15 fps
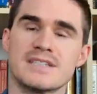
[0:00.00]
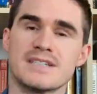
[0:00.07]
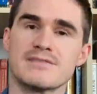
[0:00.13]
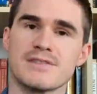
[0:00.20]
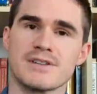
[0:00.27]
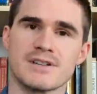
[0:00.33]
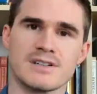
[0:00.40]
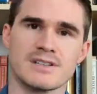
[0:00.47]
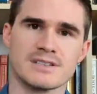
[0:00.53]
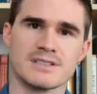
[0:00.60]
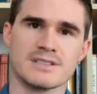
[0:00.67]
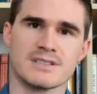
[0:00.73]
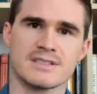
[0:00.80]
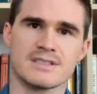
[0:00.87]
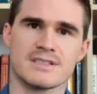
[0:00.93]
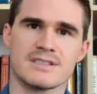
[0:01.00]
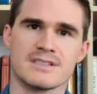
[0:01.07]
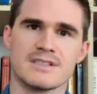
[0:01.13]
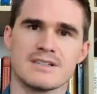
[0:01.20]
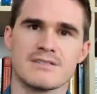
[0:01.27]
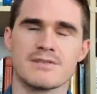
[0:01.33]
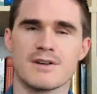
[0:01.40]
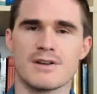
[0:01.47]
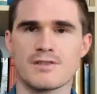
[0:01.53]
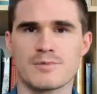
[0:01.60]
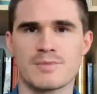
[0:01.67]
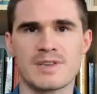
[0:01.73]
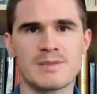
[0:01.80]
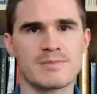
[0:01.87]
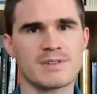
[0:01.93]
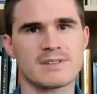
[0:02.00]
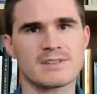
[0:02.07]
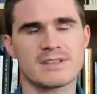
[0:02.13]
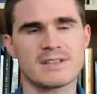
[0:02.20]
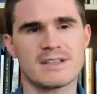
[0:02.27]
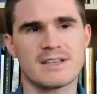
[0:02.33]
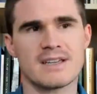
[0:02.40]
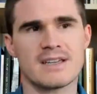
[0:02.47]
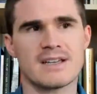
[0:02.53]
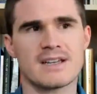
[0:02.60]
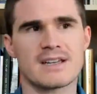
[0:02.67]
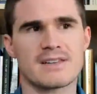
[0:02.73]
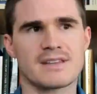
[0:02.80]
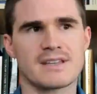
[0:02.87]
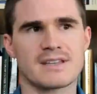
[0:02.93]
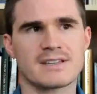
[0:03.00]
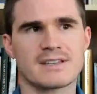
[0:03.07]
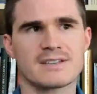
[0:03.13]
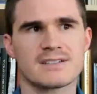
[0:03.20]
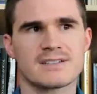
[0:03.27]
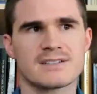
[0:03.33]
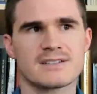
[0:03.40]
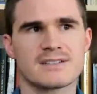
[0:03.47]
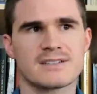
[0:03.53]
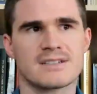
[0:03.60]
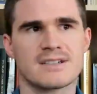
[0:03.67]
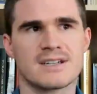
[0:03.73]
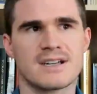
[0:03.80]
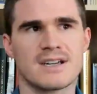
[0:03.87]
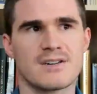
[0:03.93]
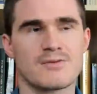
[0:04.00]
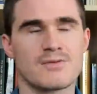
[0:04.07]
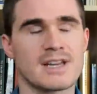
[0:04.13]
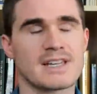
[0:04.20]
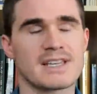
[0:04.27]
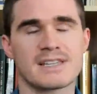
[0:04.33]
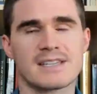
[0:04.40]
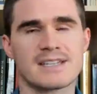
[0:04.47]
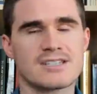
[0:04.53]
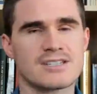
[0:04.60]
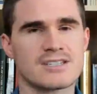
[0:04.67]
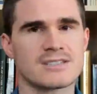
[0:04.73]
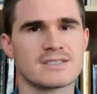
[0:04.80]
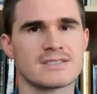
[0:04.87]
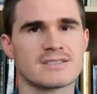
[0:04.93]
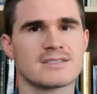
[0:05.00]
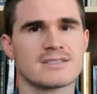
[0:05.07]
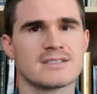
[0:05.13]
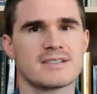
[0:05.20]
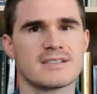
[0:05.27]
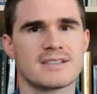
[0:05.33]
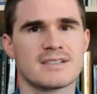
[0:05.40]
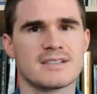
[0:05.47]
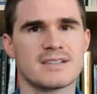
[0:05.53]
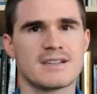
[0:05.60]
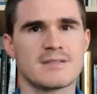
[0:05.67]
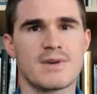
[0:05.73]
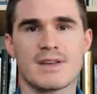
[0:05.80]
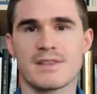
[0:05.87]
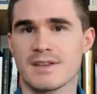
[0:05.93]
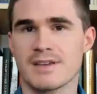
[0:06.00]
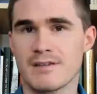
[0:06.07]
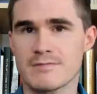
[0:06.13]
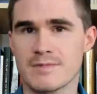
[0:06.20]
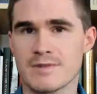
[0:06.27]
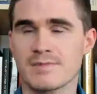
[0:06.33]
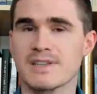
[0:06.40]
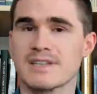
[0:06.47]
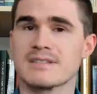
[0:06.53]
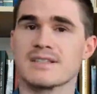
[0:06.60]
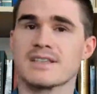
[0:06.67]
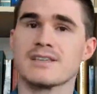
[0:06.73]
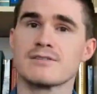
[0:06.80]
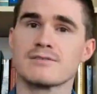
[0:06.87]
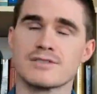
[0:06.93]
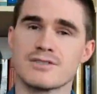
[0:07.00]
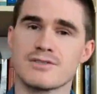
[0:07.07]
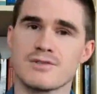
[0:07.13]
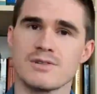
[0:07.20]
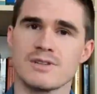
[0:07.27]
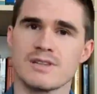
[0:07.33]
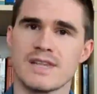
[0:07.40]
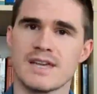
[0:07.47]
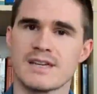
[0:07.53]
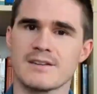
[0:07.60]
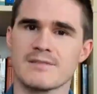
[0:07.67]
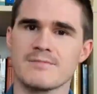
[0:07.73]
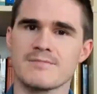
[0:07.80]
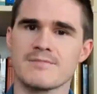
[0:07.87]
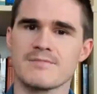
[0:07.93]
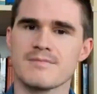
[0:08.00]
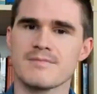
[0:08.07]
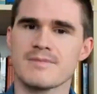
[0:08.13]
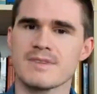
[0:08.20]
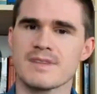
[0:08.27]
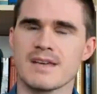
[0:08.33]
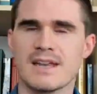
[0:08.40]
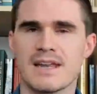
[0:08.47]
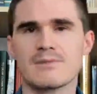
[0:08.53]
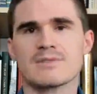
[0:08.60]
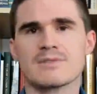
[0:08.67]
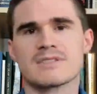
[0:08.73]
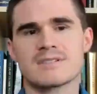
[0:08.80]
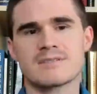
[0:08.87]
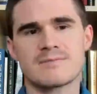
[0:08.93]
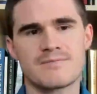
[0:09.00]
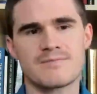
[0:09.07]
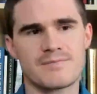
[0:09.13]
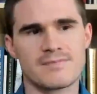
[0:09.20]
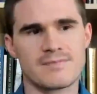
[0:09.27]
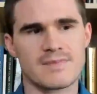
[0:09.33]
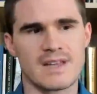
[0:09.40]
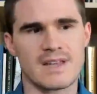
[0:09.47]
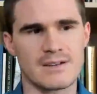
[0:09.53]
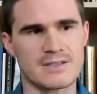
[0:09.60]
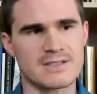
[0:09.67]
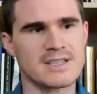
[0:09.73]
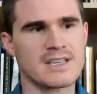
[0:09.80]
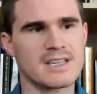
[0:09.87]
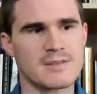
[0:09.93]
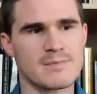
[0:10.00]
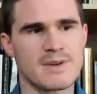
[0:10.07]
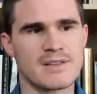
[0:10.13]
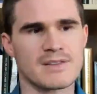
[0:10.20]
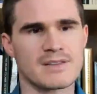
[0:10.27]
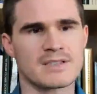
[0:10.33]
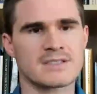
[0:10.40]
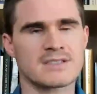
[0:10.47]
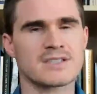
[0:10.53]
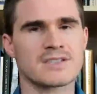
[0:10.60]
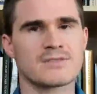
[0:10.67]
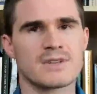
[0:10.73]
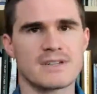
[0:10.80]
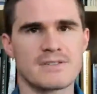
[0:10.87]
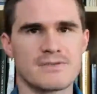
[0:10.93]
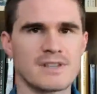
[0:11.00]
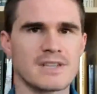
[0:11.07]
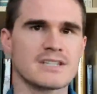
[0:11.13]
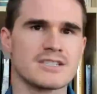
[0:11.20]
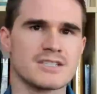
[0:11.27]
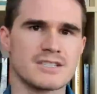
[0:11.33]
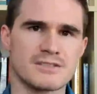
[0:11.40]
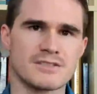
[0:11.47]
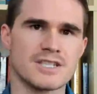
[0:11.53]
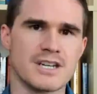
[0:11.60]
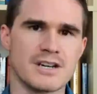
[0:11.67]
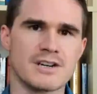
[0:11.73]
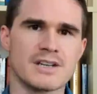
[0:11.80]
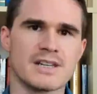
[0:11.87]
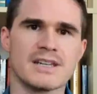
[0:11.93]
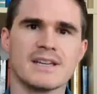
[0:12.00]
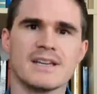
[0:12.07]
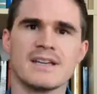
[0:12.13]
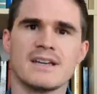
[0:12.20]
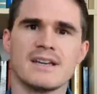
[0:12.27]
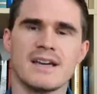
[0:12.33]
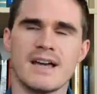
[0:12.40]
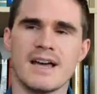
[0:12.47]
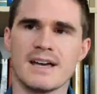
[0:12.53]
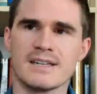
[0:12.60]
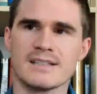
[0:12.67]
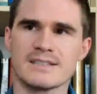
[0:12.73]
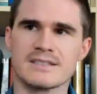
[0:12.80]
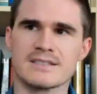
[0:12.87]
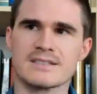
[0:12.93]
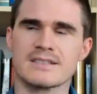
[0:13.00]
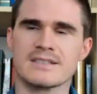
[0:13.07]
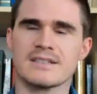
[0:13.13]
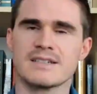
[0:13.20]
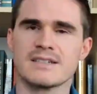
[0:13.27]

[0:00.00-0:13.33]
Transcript: difficult for other people. I think regulation by the government plays a huge role in that. And I was thinking about this too in relation to charity as